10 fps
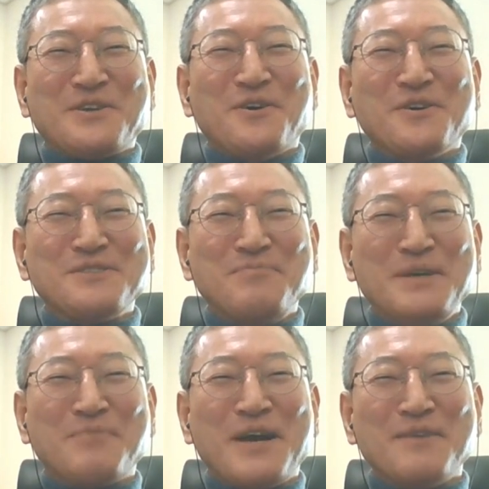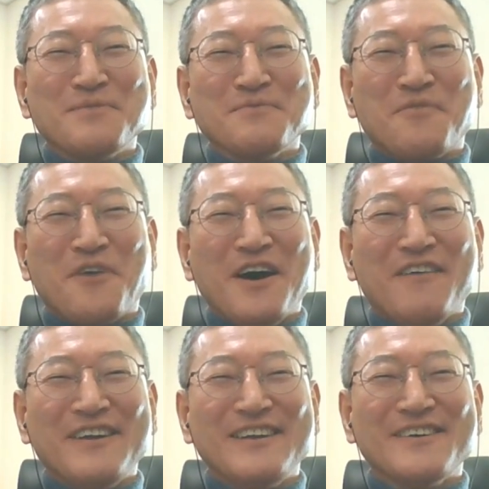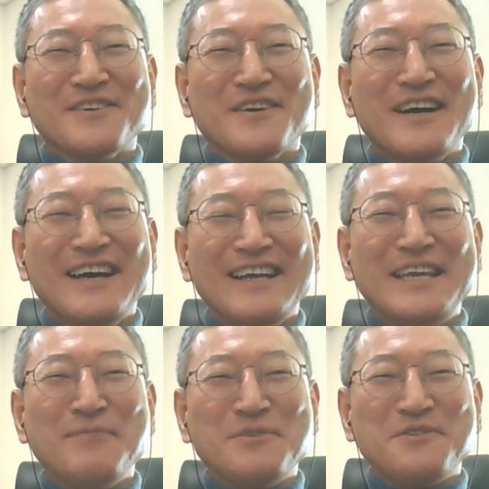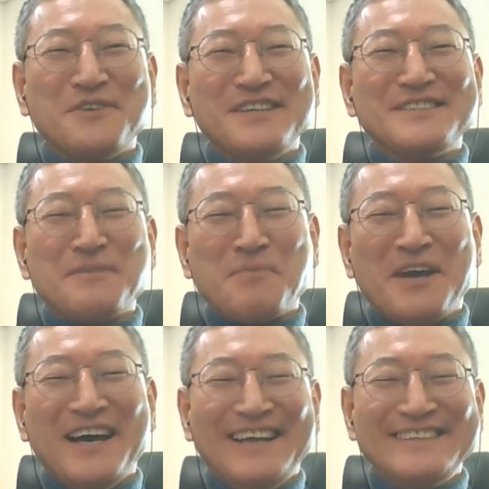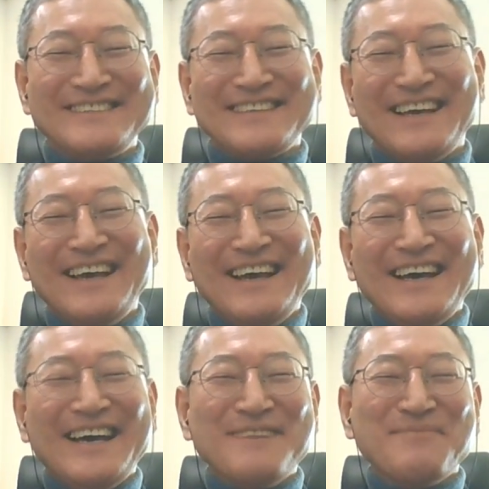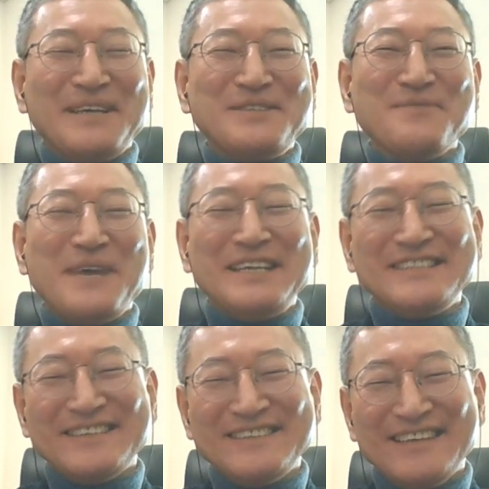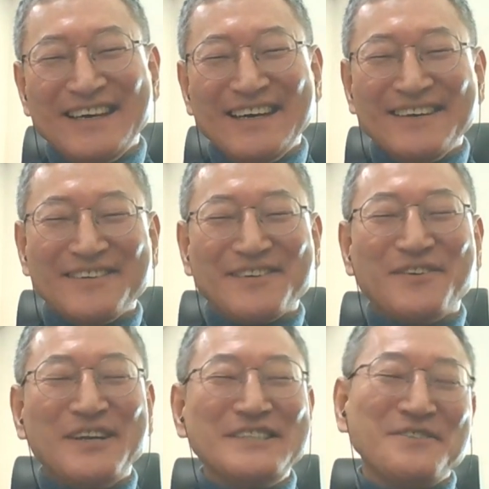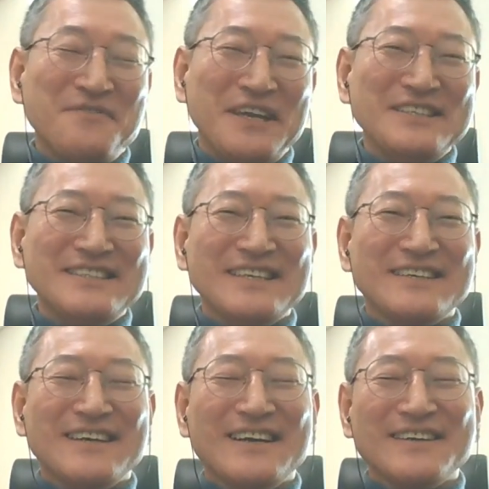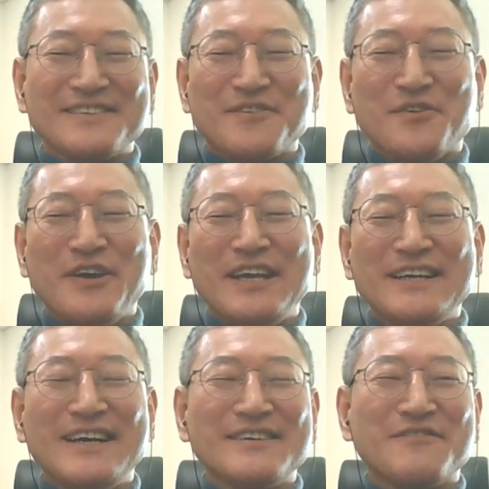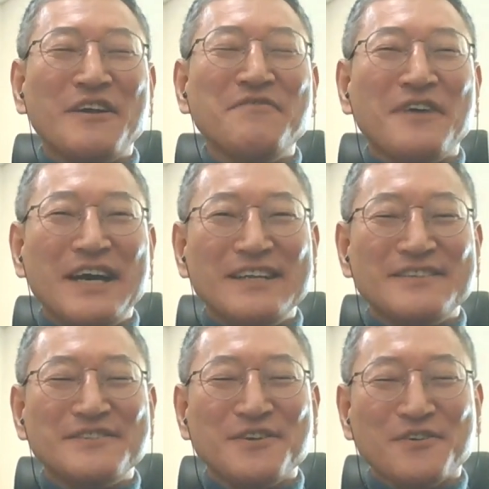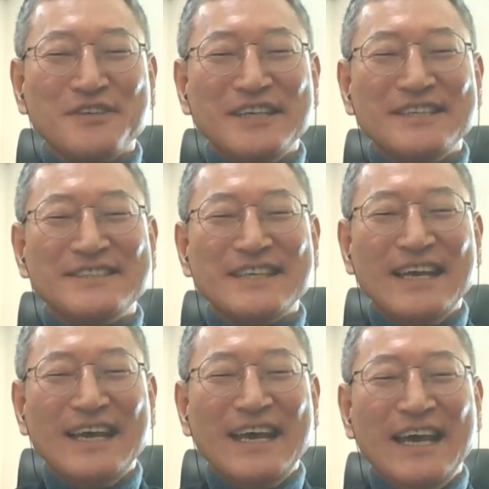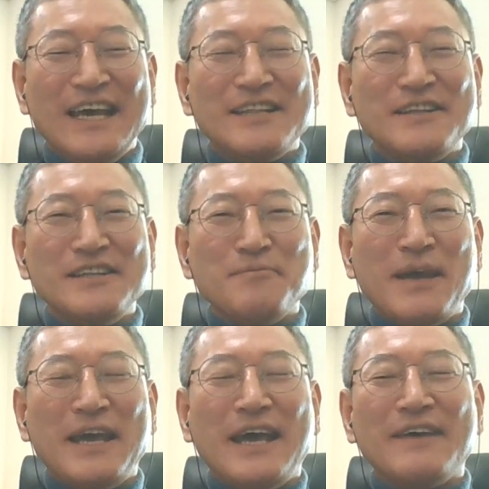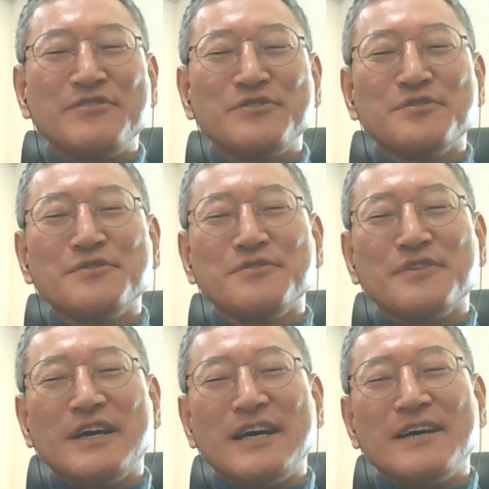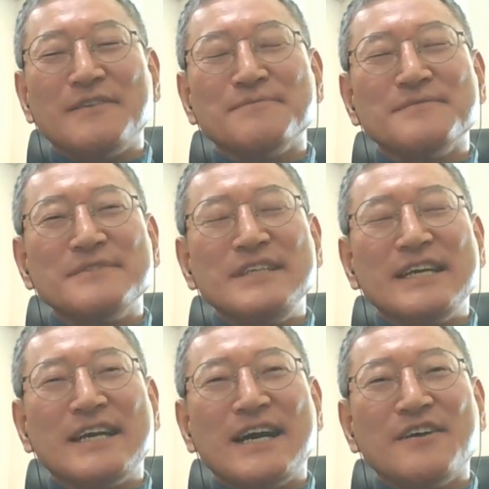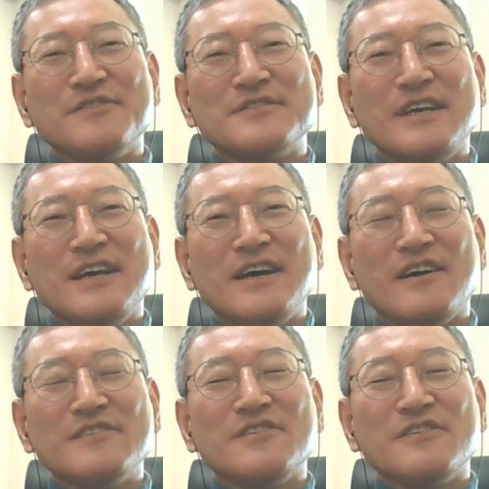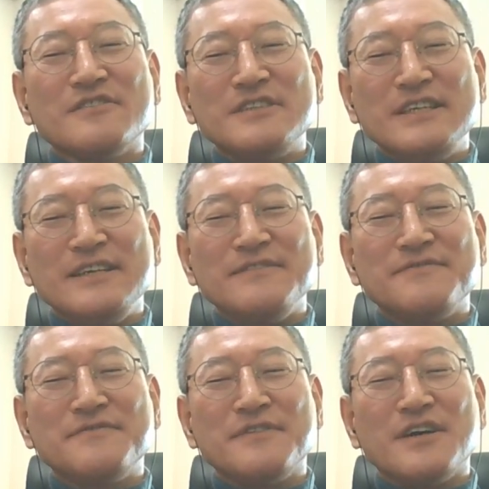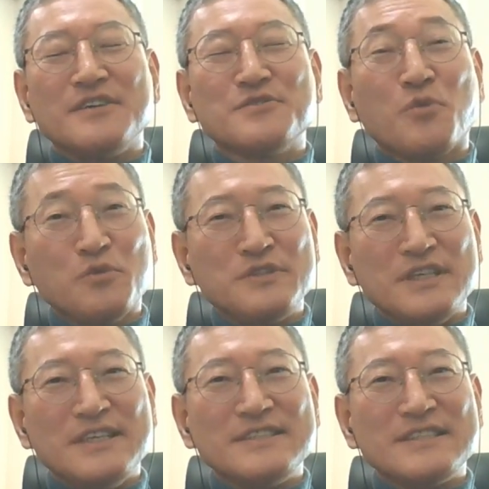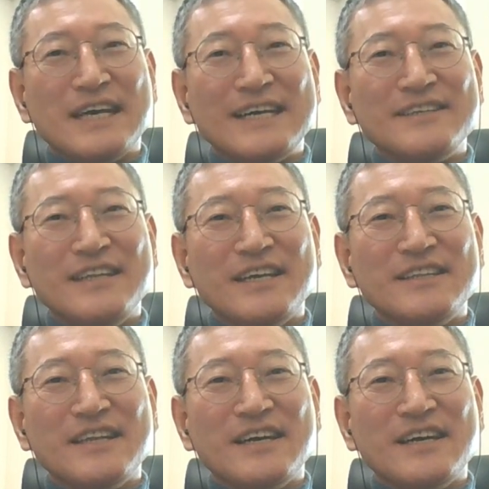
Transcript: caused big problem for our, key material supplies. As you mentioned, Korea is facing growing graphite shortage, and may have to seek out alternative sources other than